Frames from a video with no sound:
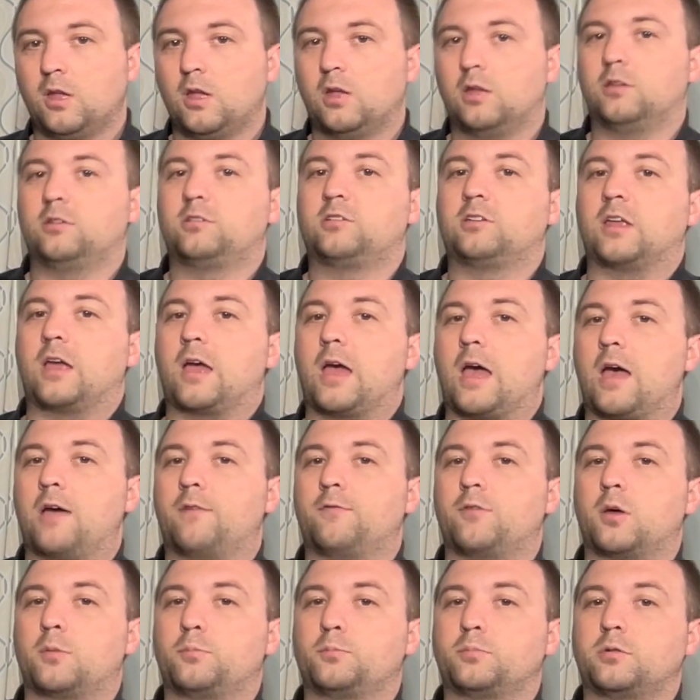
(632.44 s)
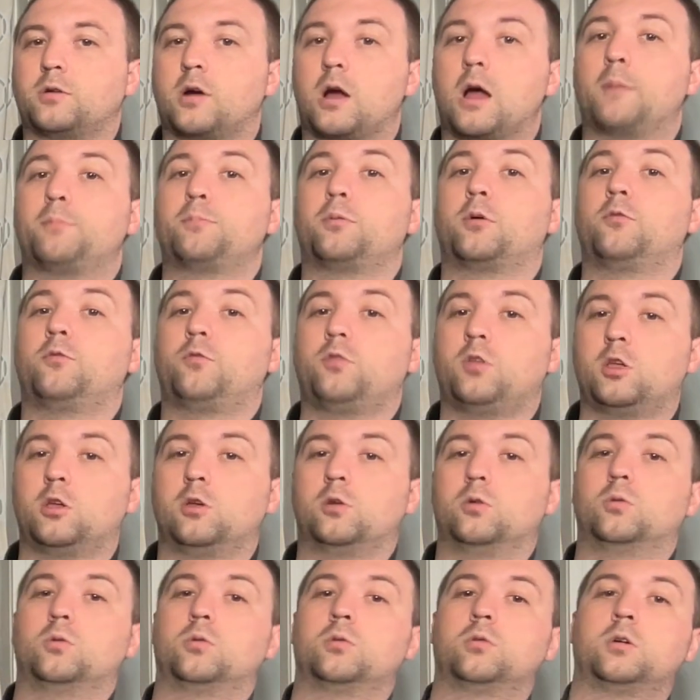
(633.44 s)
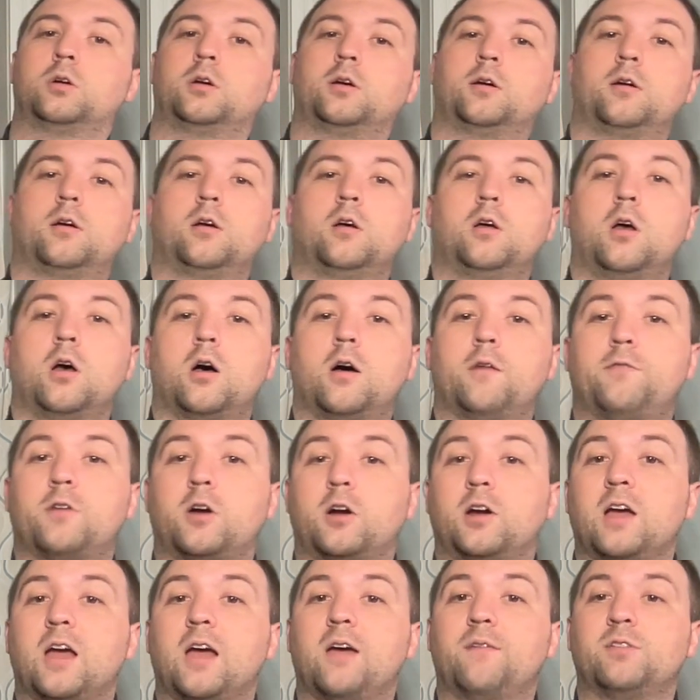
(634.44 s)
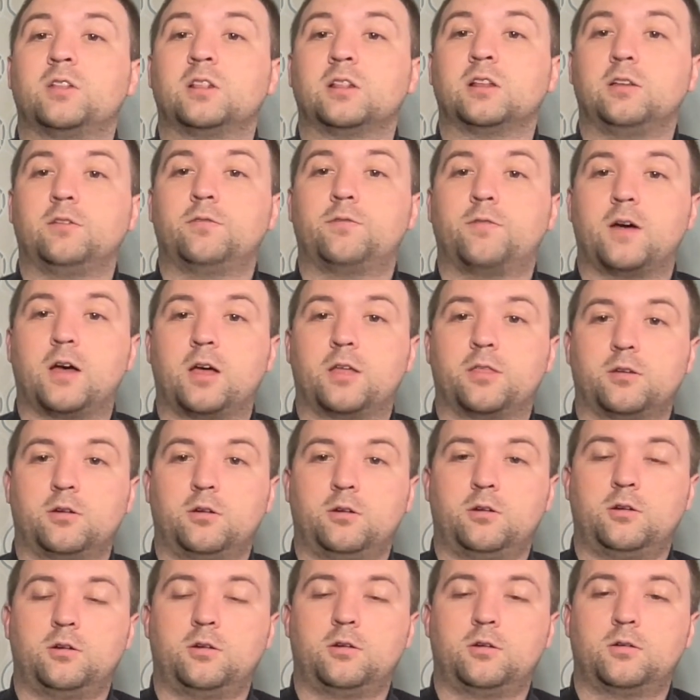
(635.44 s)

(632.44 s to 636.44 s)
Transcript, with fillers: is to have a proper view of our Heavenly Father.